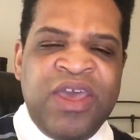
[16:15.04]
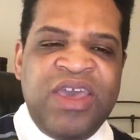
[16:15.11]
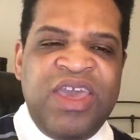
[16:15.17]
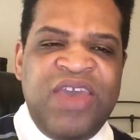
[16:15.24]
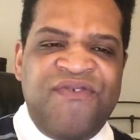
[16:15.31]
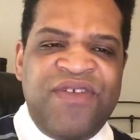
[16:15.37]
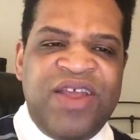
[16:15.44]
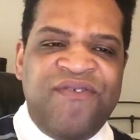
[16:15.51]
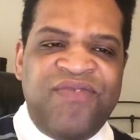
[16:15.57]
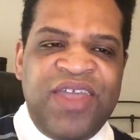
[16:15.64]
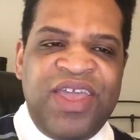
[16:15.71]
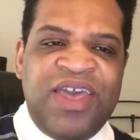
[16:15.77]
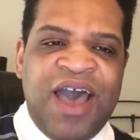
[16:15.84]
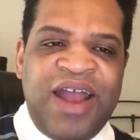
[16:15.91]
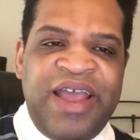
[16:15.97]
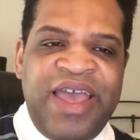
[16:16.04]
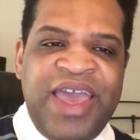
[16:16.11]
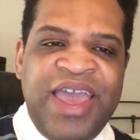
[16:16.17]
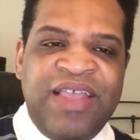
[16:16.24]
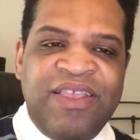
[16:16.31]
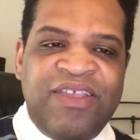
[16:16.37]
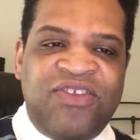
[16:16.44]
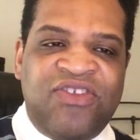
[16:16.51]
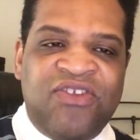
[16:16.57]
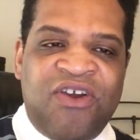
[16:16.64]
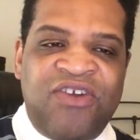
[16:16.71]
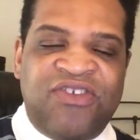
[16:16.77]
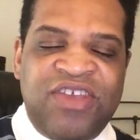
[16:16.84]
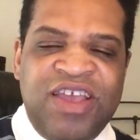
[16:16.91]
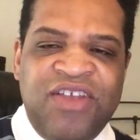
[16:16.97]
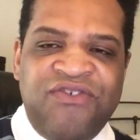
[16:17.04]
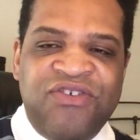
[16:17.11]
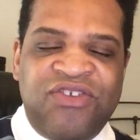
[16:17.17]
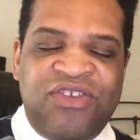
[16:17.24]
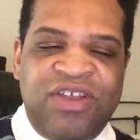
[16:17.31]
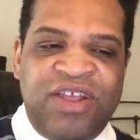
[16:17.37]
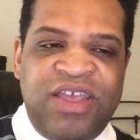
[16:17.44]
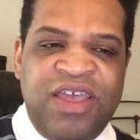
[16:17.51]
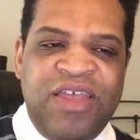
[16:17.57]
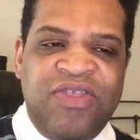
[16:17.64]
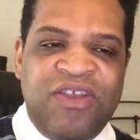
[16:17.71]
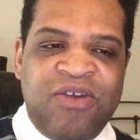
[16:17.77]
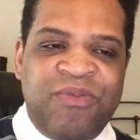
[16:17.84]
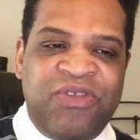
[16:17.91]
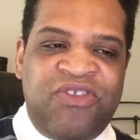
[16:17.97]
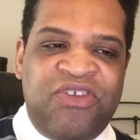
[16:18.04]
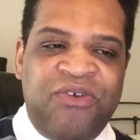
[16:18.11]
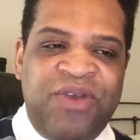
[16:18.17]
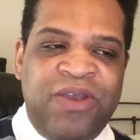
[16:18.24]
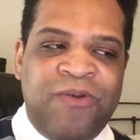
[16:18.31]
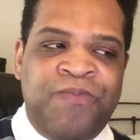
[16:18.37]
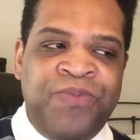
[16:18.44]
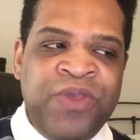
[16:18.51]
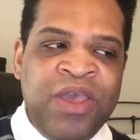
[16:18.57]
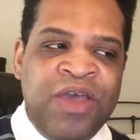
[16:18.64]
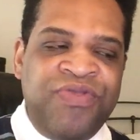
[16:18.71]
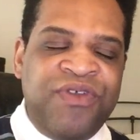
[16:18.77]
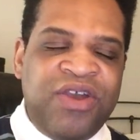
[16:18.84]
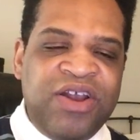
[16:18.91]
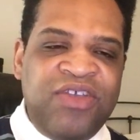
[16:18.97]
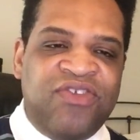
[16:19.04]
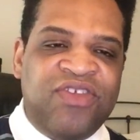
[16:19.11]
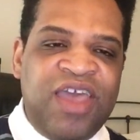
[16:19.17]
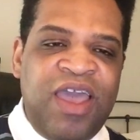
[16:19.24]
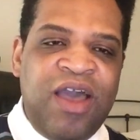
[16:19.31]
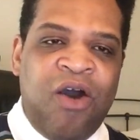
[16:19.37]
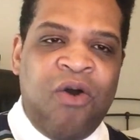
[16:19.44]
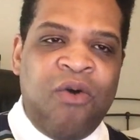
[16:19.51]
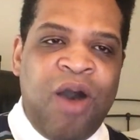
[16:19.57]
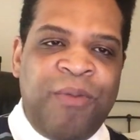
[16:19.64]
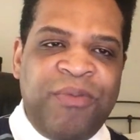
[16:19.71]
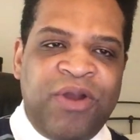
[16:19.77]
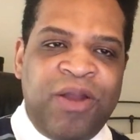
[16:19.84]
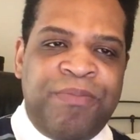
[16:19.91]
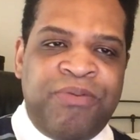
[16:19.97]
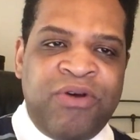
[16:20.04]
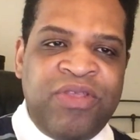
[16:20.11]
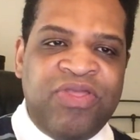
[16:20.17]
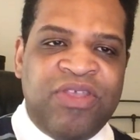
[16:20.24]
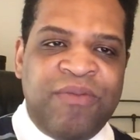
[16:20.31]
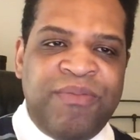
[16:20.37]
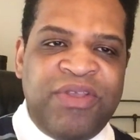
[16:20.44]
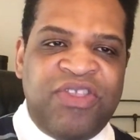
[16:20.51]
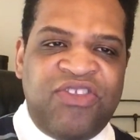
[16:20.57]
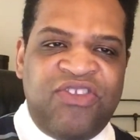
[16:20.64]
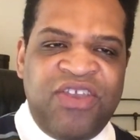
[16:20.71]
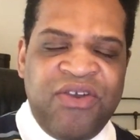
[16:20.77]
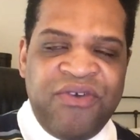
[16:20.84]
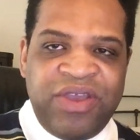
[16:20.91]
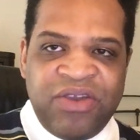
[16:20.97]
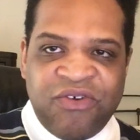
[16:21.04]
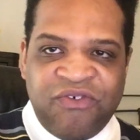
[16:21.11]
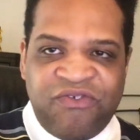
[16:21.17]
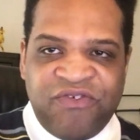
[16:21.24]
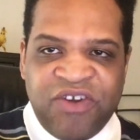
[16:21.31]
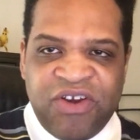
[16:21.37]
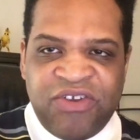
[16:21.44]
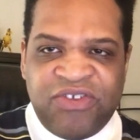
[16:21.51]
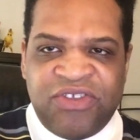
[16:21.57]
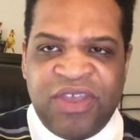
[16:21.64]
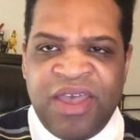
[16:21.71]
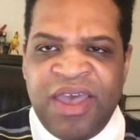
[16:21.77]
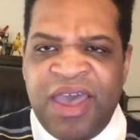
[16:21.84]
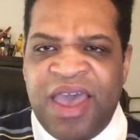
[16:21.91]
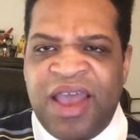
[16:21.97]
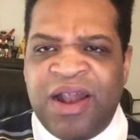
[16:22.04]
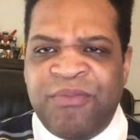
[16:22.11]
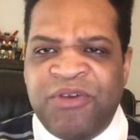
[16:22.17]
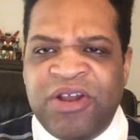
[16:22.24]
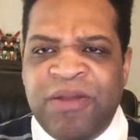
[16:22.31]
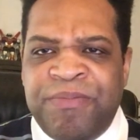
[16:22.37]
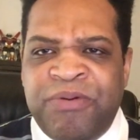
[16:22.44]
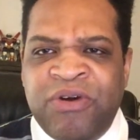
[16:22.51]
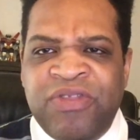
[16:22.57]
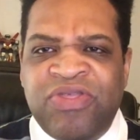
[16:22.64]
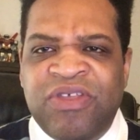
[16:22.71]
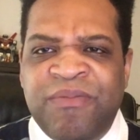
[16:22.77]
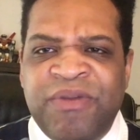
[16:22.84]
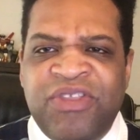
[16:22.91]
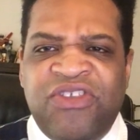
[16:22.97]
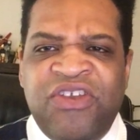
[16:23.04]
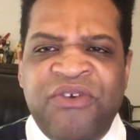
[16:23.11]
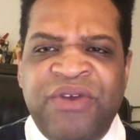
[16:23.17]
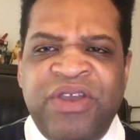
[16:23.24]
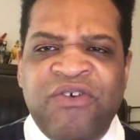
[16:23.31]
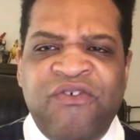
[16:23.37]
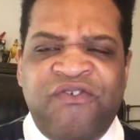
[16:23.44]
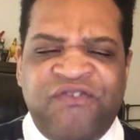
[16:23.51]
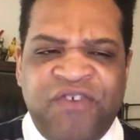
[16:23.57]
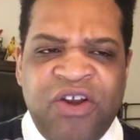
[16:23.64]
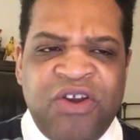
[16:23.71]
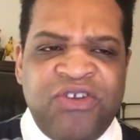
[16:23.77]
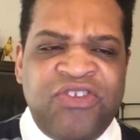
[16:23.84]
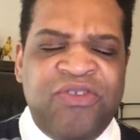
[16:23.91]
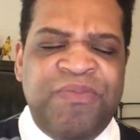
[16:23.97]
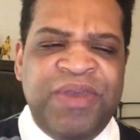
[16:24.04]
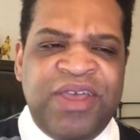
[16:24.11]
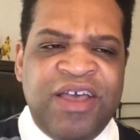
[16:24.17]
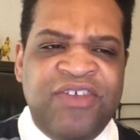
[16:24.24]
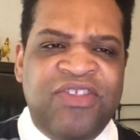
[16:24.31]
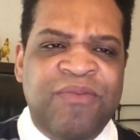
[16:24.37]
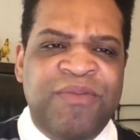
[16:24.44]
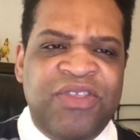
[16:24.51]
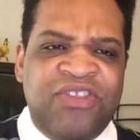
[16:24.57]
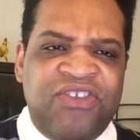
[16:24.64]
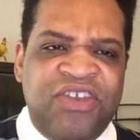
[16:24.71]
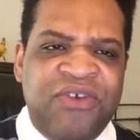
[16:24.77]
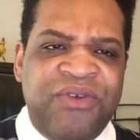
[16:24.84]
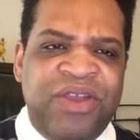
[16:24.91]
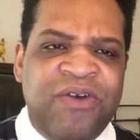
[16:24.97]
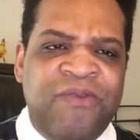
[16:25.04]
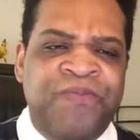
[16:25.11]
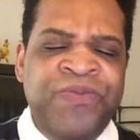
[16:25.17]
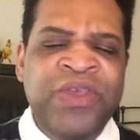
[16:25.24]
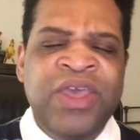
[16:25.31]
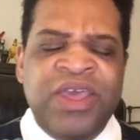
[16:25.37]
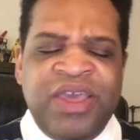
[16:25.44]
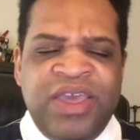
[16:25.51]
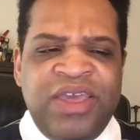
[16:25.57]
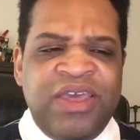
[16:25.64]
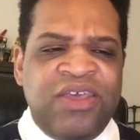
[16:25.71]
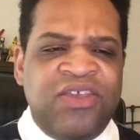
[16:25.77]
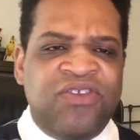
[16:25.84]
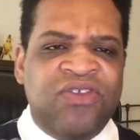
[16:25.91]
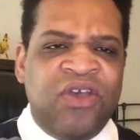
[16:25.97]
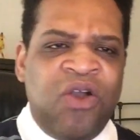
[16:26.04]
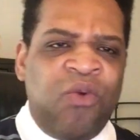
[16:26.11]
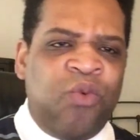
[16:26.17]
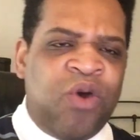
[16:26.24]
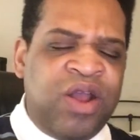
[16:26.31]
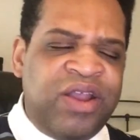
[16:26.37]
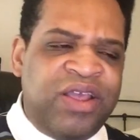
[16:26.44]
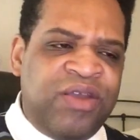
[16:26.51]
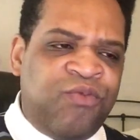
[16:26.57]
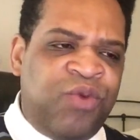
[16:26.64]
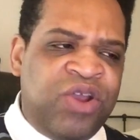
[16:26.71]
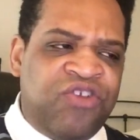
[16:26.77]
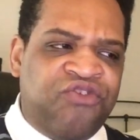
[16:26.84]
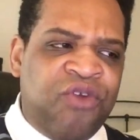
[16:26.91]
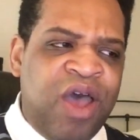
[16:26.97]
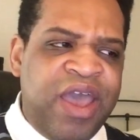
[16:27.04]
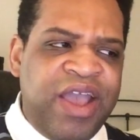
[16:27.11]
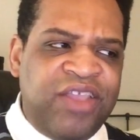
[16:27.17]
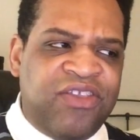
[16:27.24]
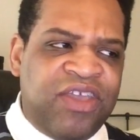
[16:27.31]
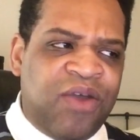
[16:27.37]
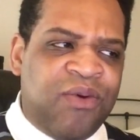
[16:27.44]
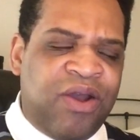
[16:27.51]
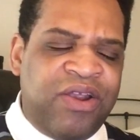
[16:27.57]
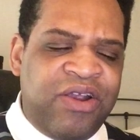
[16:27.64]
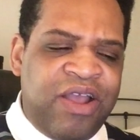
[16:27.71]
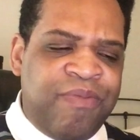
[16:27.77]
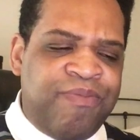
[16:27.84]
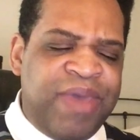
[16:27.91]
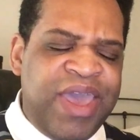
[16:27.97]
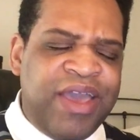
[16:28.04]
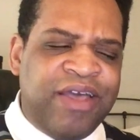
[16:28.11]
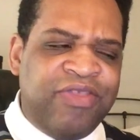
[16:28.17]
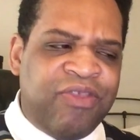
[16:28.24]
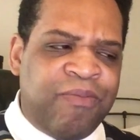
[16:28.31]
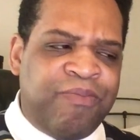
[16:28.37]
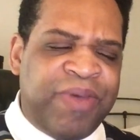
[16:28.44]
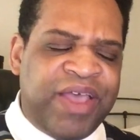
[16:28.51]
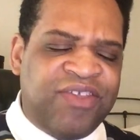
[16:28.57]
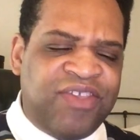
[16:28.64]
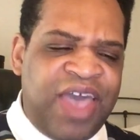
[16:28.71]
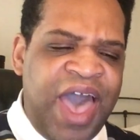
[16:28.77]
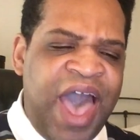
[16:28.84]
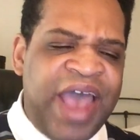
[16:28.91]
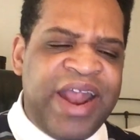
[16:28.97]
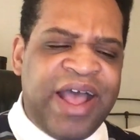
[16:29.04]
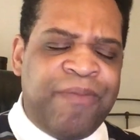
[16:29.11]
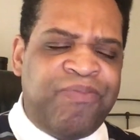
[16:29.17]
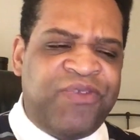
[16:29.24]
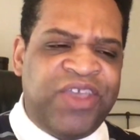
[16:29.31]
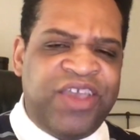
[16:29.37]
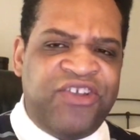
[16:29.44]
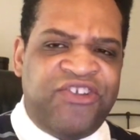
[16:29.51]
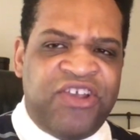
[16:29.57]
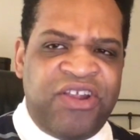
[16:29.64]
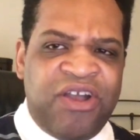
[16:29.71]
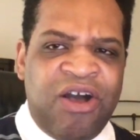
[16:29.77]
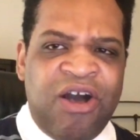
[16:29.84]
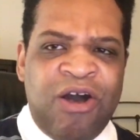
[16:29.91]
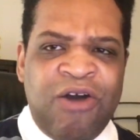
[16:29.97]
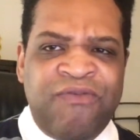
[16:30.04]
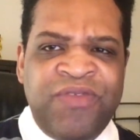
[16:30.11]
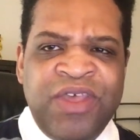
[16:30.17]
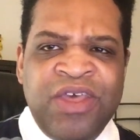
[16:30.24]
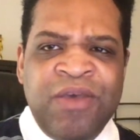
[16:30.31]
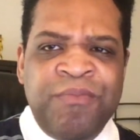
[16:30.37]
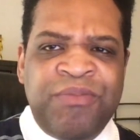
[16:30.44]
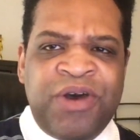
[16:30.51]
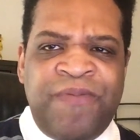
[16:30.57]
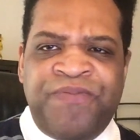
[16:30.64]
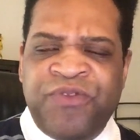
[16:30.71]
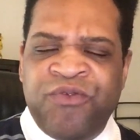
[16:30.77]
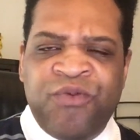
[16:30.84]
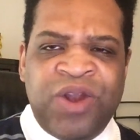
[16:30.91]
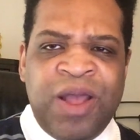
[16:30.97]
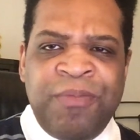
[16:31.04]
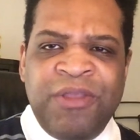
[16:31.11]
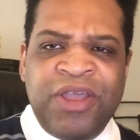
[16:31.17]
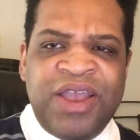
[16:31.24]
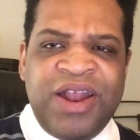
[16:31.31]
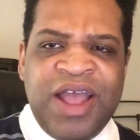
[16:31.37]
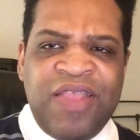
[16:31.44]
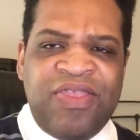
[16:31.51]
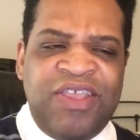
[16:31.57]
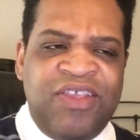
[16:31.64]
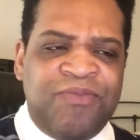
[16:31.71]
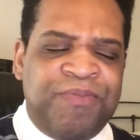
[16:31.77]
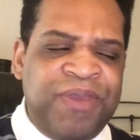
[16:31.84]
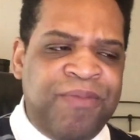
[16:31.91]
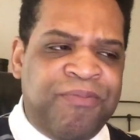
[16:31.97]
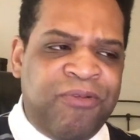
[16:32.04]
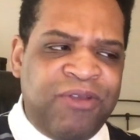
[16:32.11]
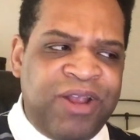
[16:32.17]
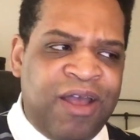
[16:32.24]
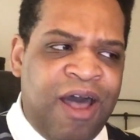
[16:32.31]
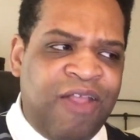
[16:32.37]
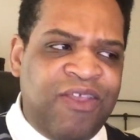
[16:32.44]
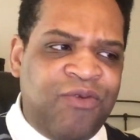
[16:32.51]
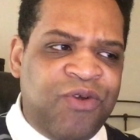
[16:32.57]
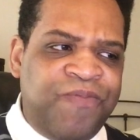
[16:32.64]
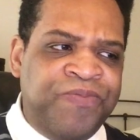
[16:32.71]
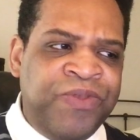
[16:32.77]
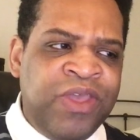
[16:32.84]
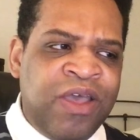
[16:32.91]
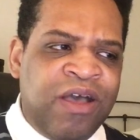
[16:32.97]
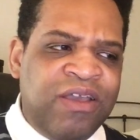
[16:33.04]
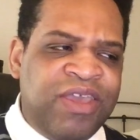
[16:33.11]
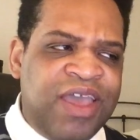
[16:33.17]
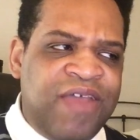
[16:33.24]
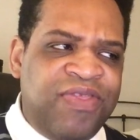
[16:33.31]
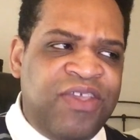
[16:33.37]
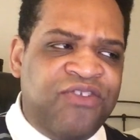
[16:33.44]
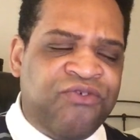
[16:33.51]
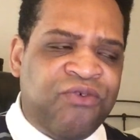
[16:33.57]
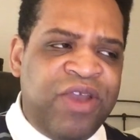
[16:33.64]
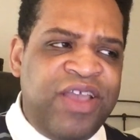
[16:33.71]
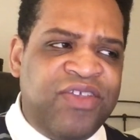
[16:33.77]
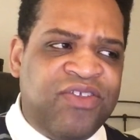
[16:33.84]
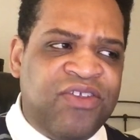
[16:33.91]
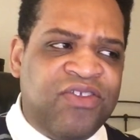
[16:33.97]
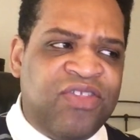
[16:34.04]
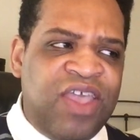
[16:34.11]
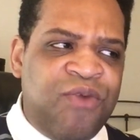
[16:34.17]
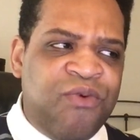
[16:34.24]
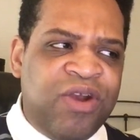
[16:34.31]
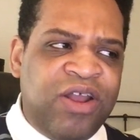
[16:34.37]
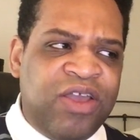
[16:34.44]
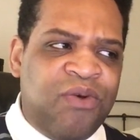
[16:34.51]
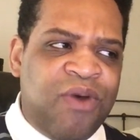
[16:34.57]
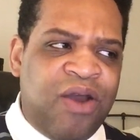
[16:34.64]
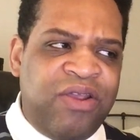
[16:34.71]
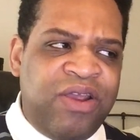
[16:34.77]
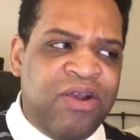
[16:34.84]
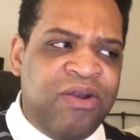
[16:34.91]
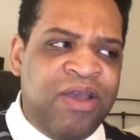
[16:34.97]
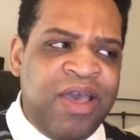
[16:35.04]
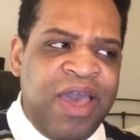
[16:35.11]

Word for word: Even if they got A list stars interested in their material, they're going to say, Oh, I'm going to put the material first, and I'm going to put the material first because the material is what we're trying to go out here and make the best adaptation of. But when I'm looking at these people in Hollywood, again, these racists, they want to go out here